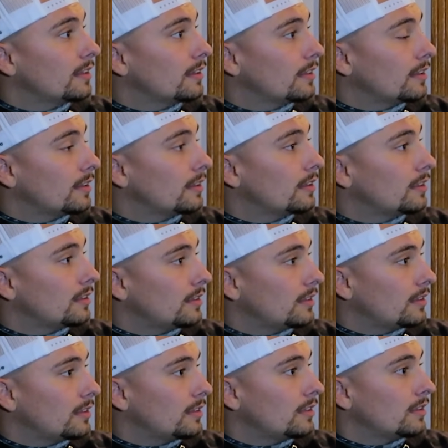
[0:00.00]

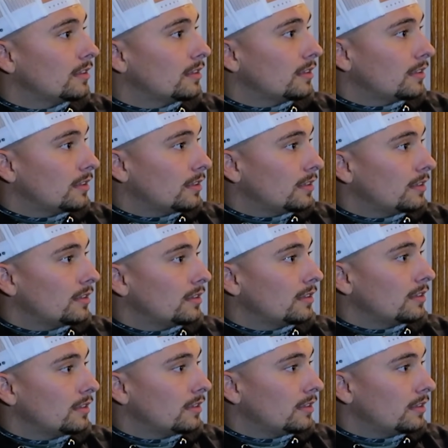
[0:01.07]

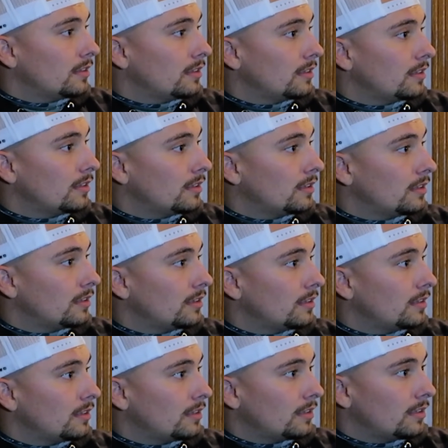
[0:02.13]

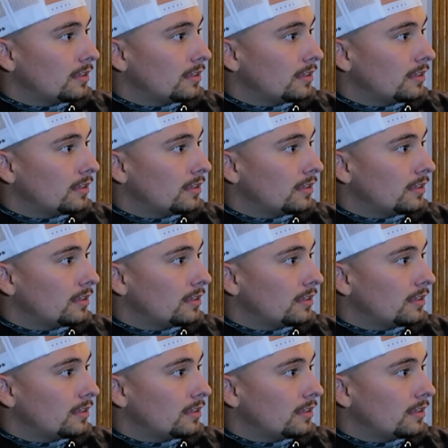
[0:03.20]
(silent)